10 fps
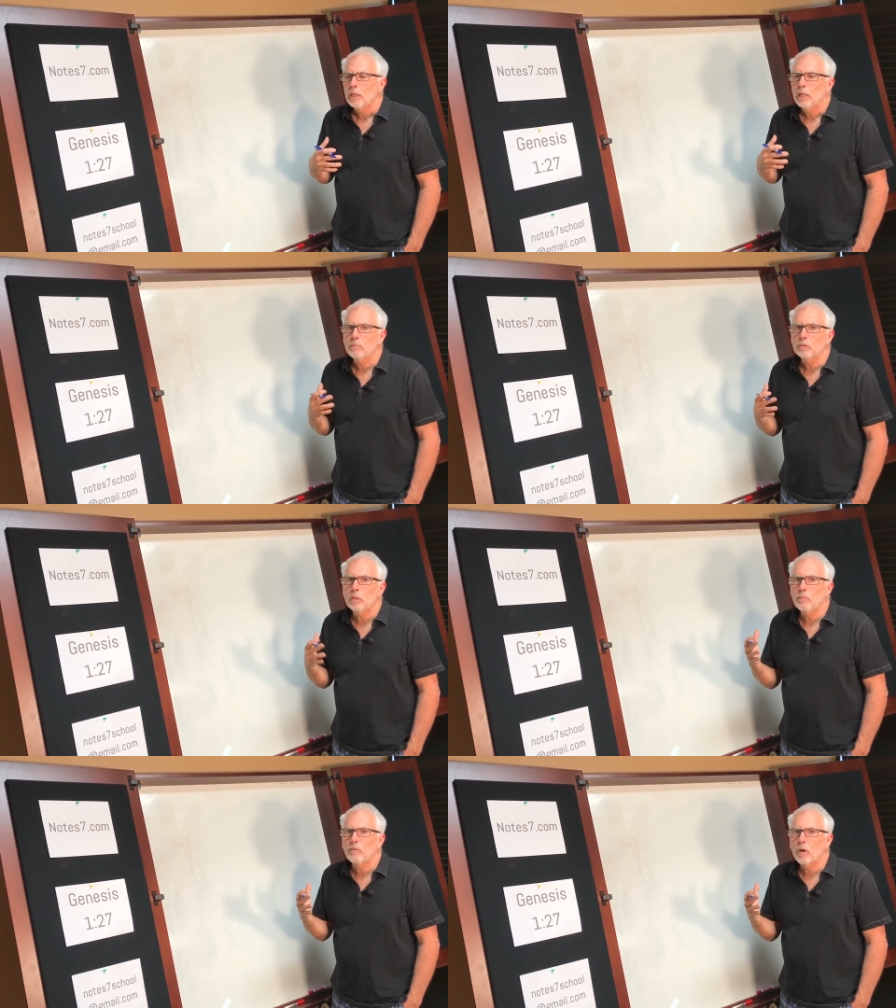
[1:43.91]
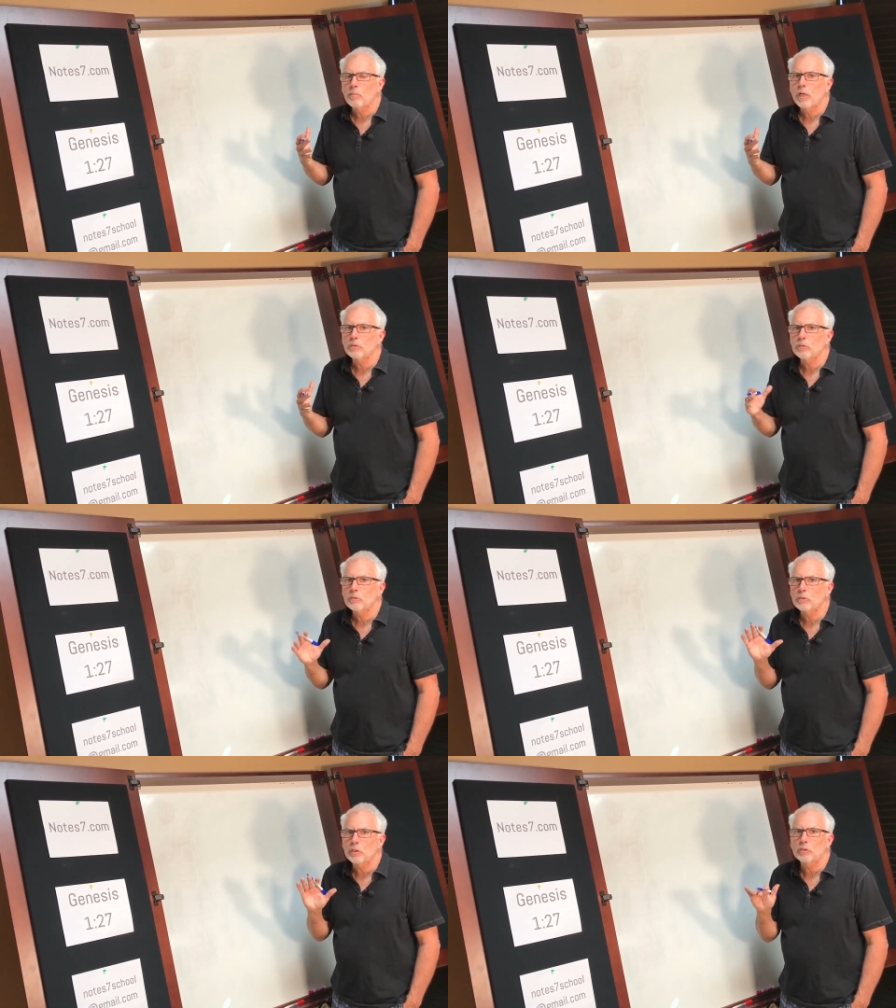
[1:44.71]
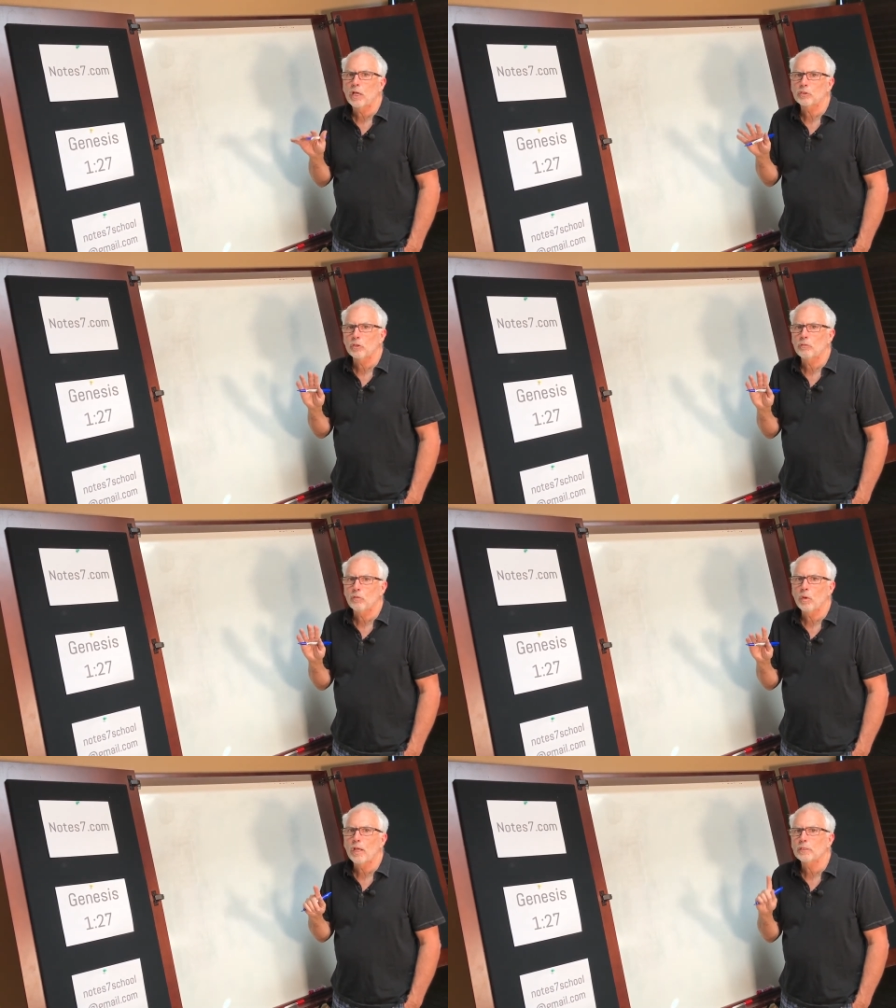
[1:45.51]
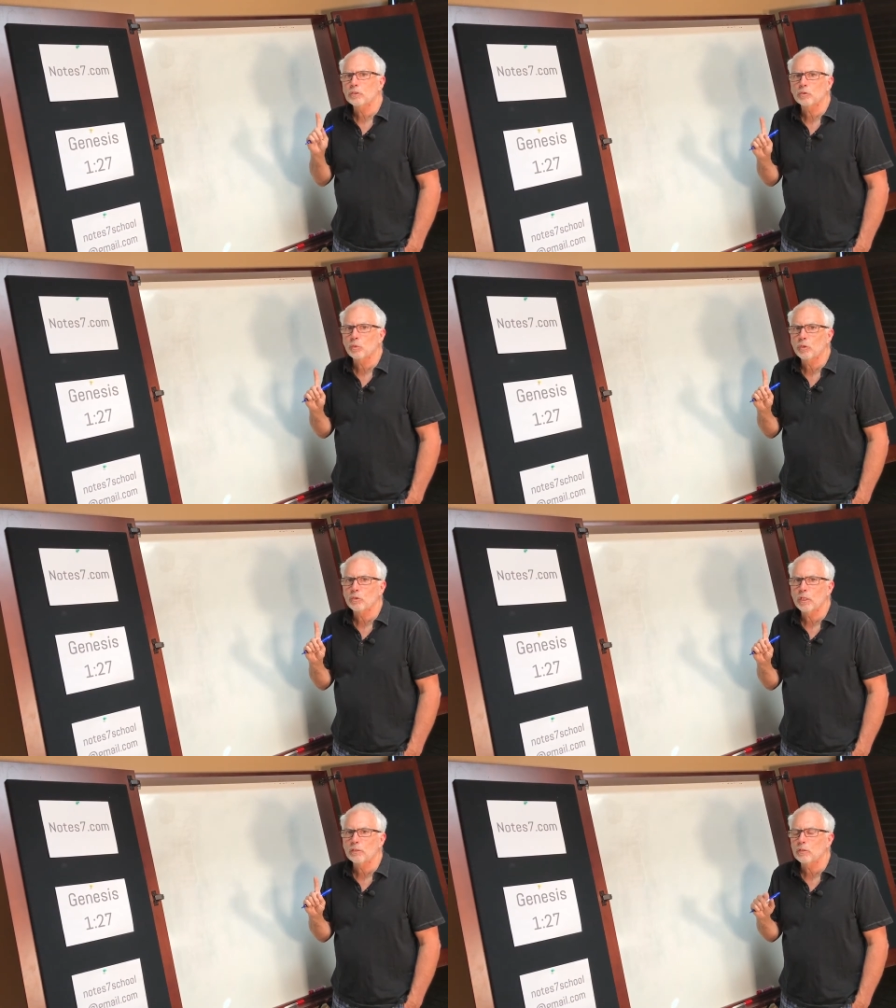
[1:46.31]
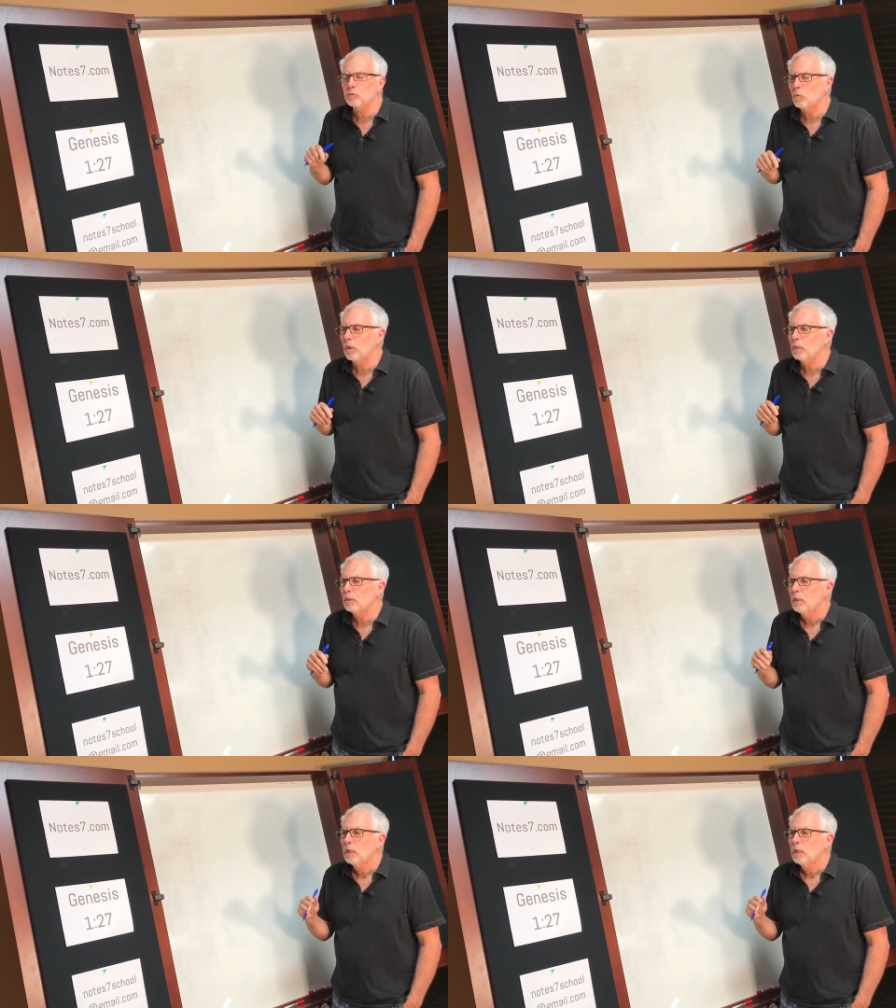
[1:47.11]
In some of our puzzles, there's actually four answers where you think there's one.